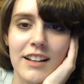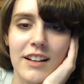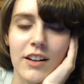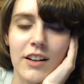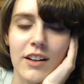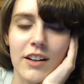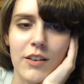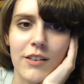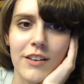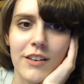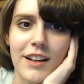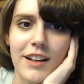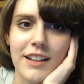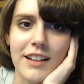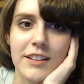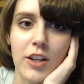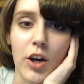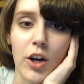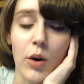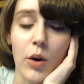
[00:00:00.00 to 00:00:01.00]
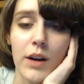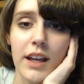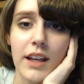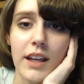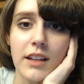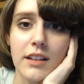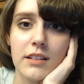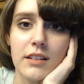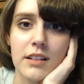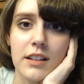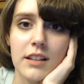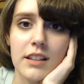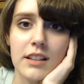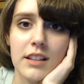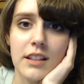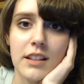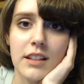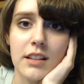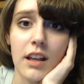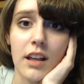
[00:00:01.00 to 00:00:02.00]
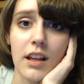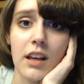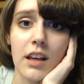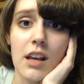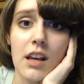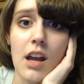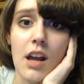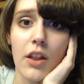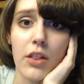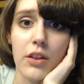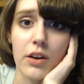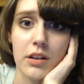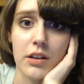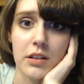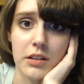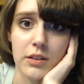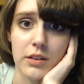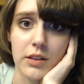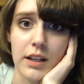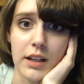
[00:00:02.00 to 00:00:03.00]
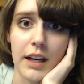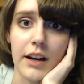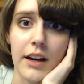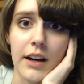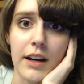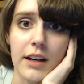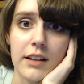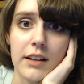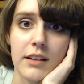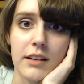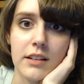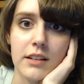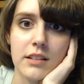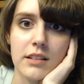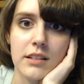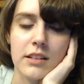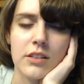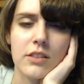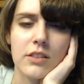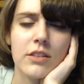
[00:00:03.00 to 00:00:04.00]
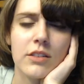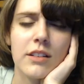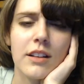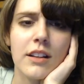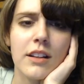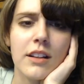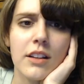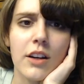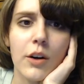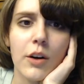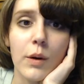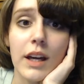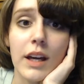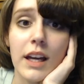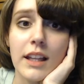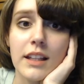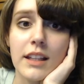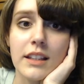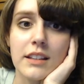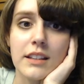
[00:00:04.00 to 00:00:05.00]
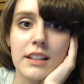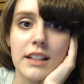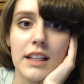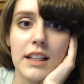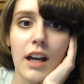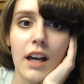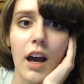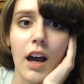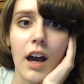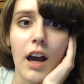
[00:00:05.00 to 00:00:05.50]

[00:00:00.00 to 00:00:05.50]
All right, okay, is this another new character? Goodness, well, okay, let's see.